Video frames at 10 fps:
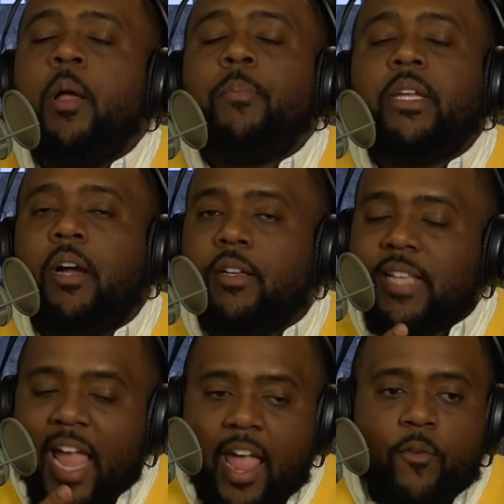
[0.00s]
because
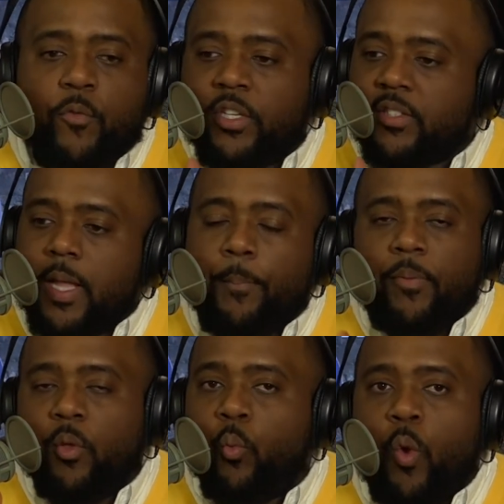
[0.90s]
every step of
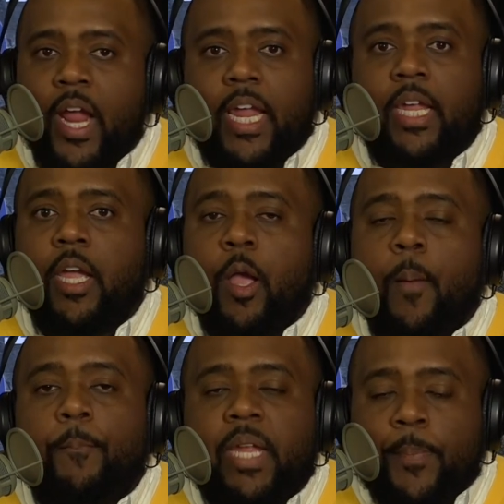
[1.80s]
the way,
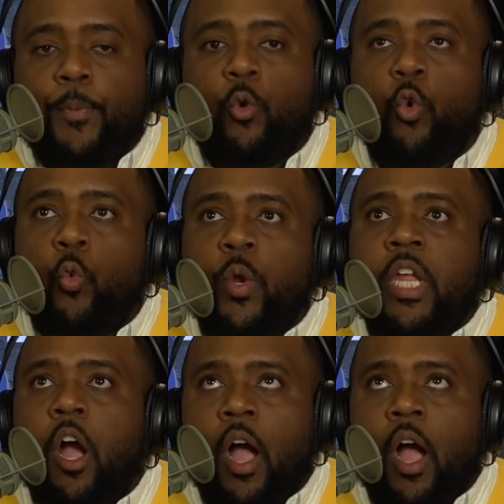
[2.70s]
people who we